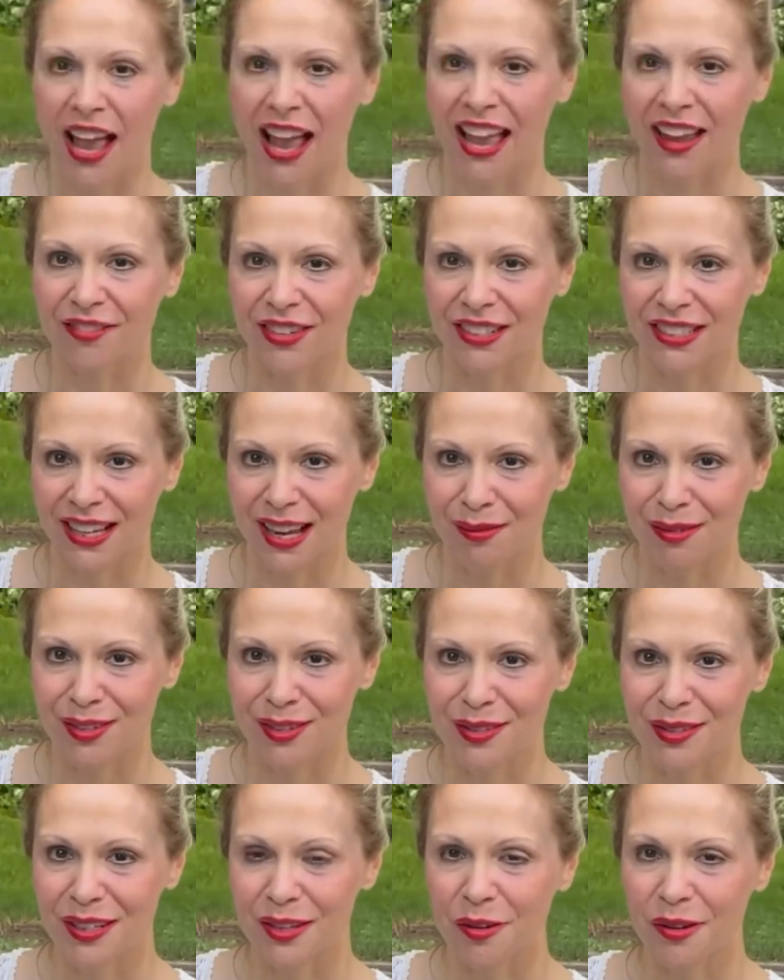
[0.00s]
Every time you
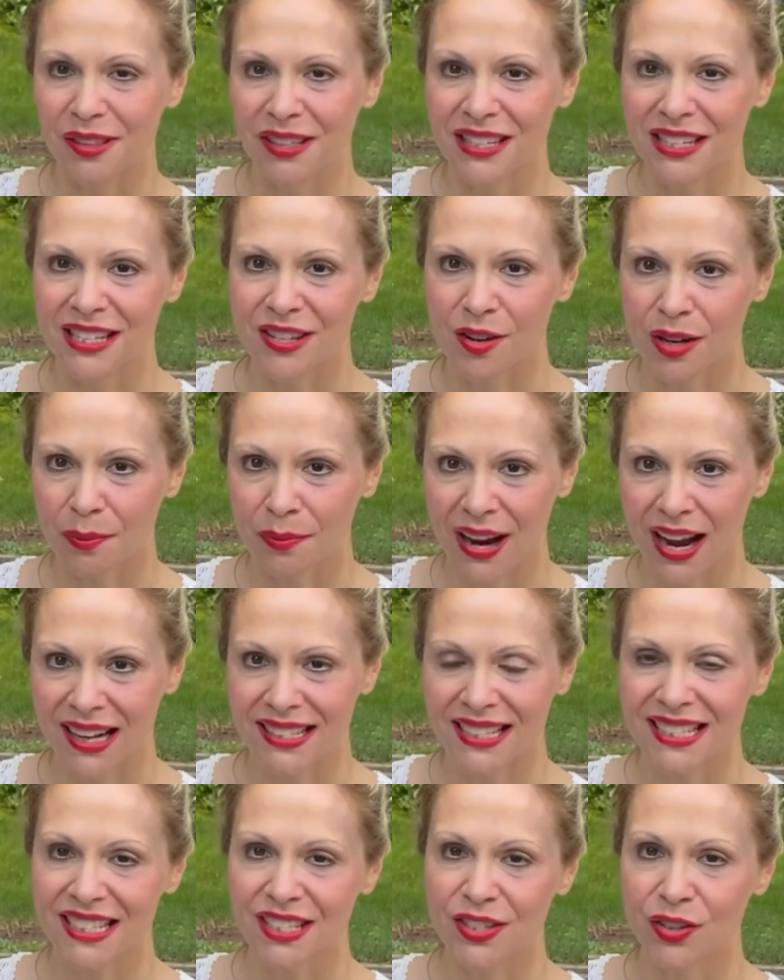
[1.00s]
do a Kundalini Yoga
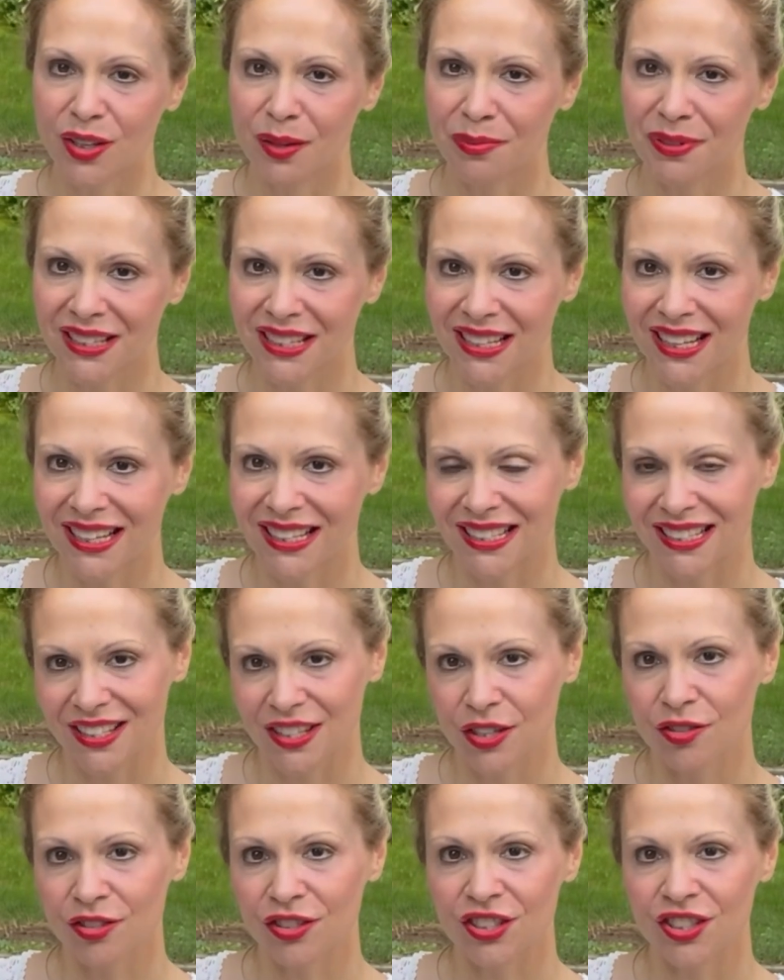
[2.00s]
practice and you complete it,
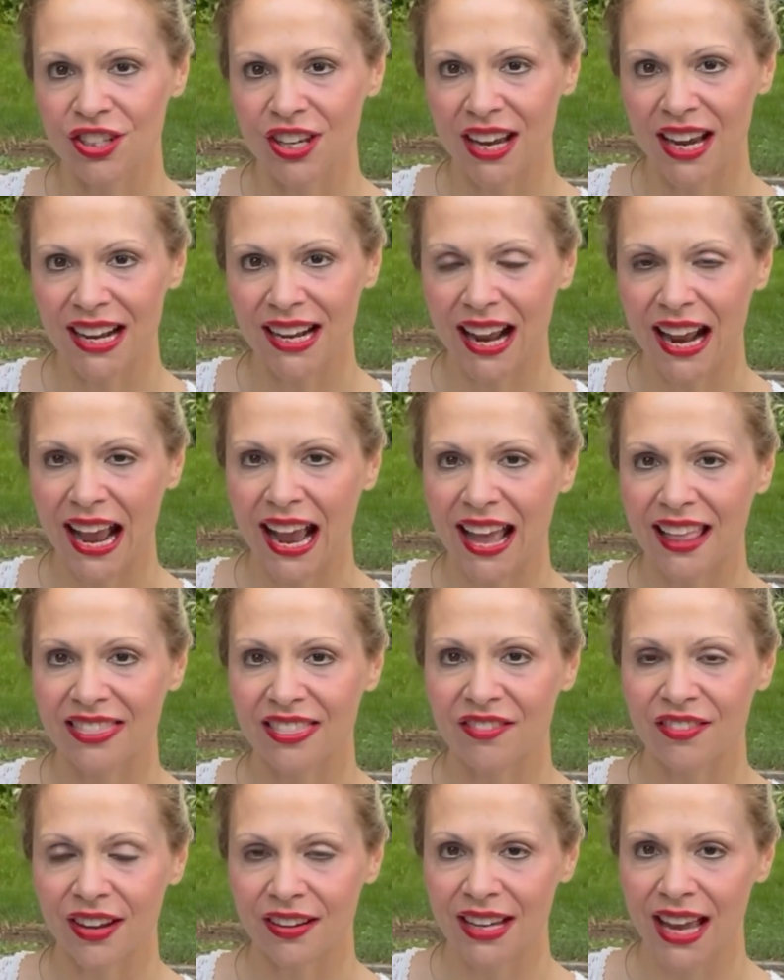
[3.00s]
you chant at
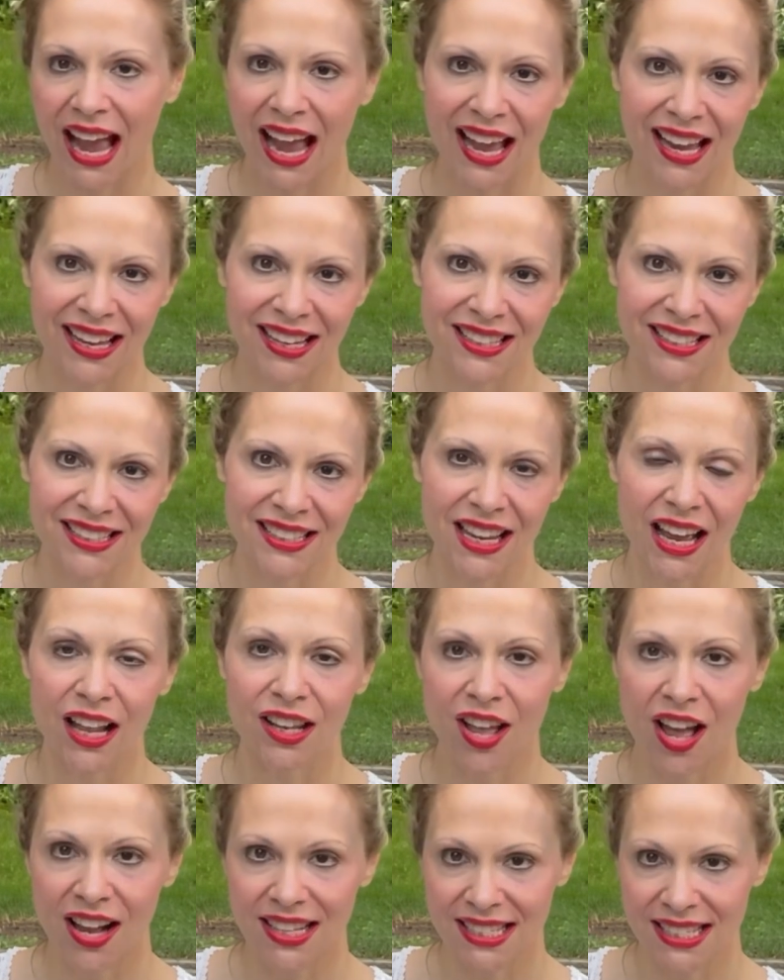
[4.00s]
the very end
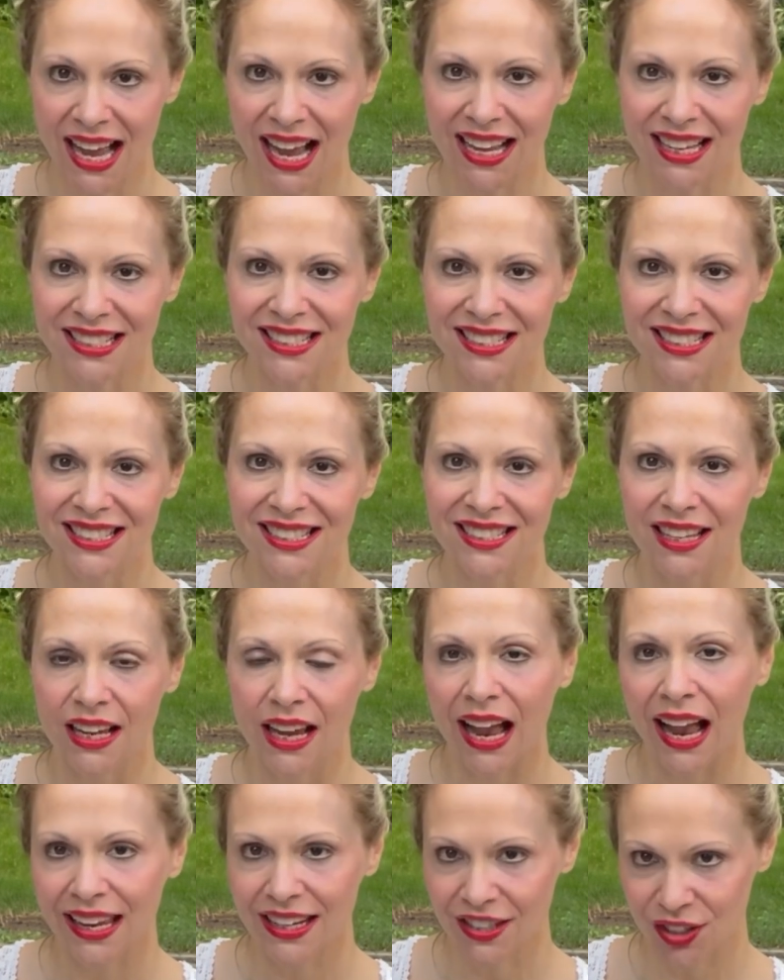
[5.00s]
a long sat
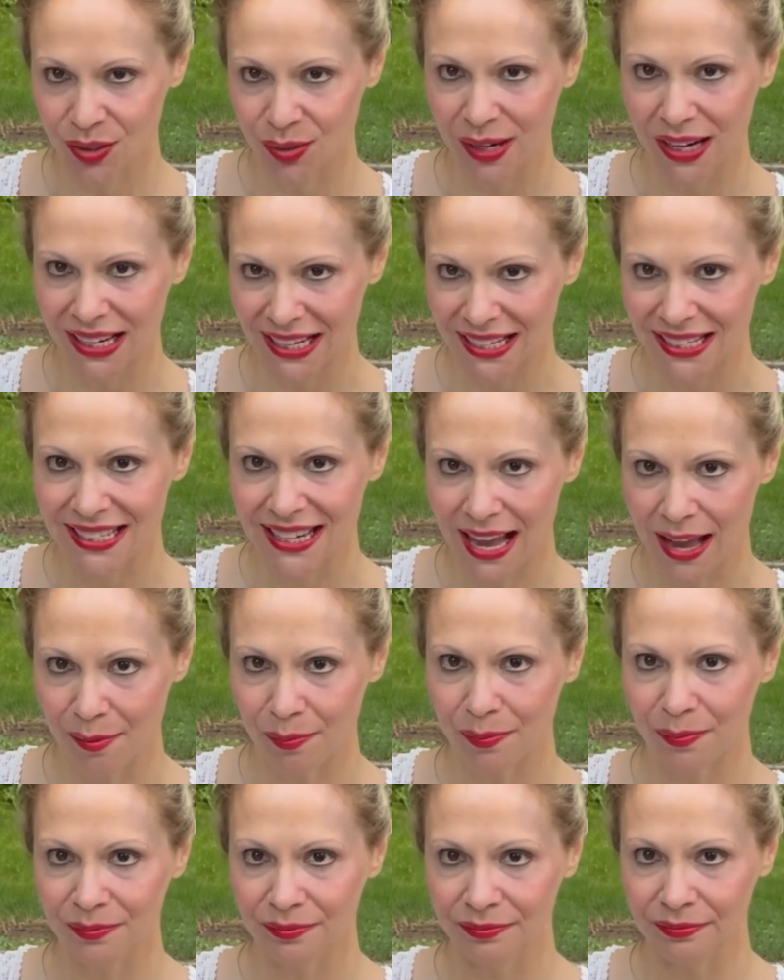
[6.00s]
and a short nam.